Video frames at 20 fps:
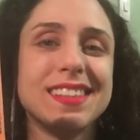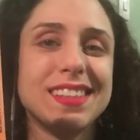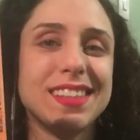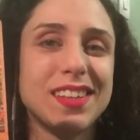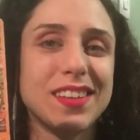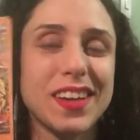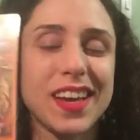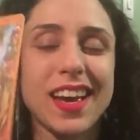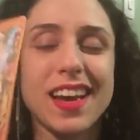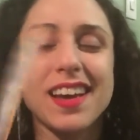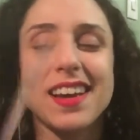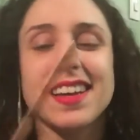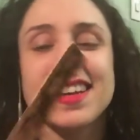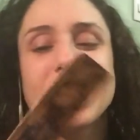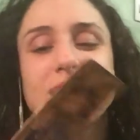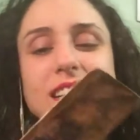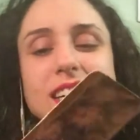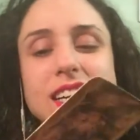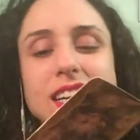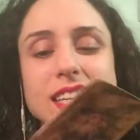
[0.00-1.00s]
Okay?
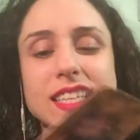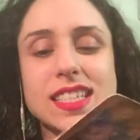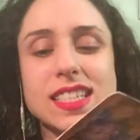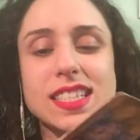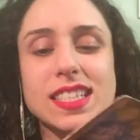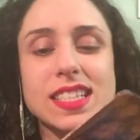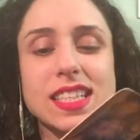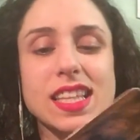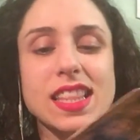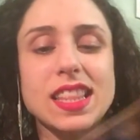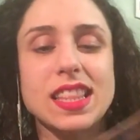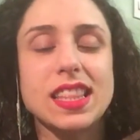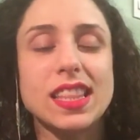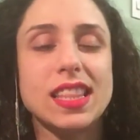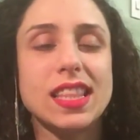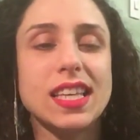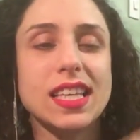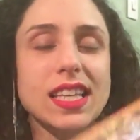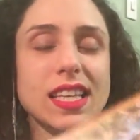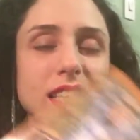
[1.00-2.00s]
Because
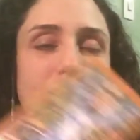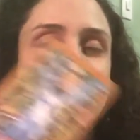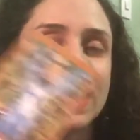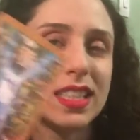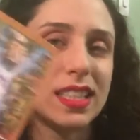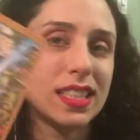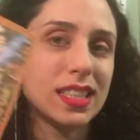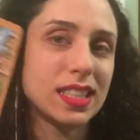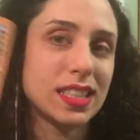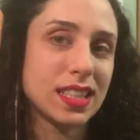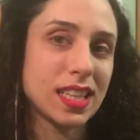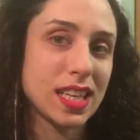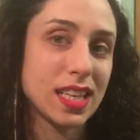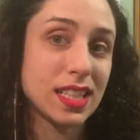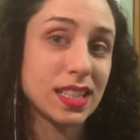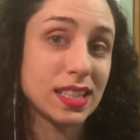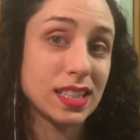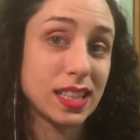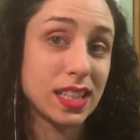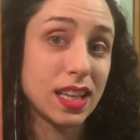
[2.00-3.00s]
this
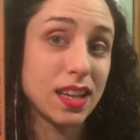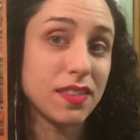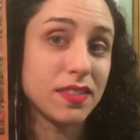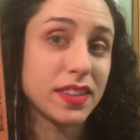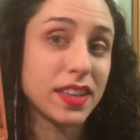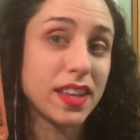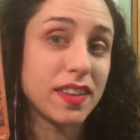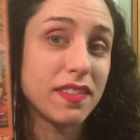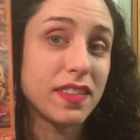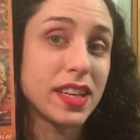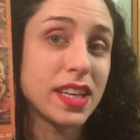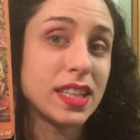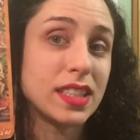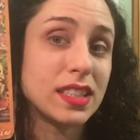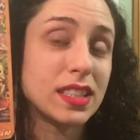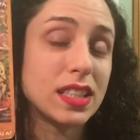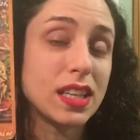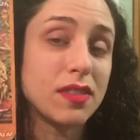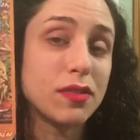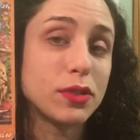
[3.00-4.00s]
is love given is
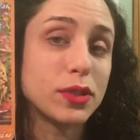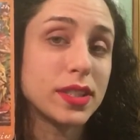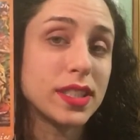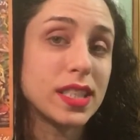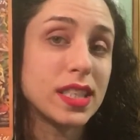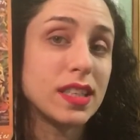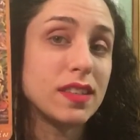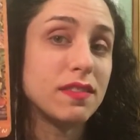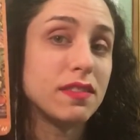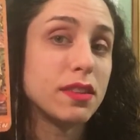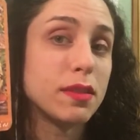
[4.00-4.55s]
love received.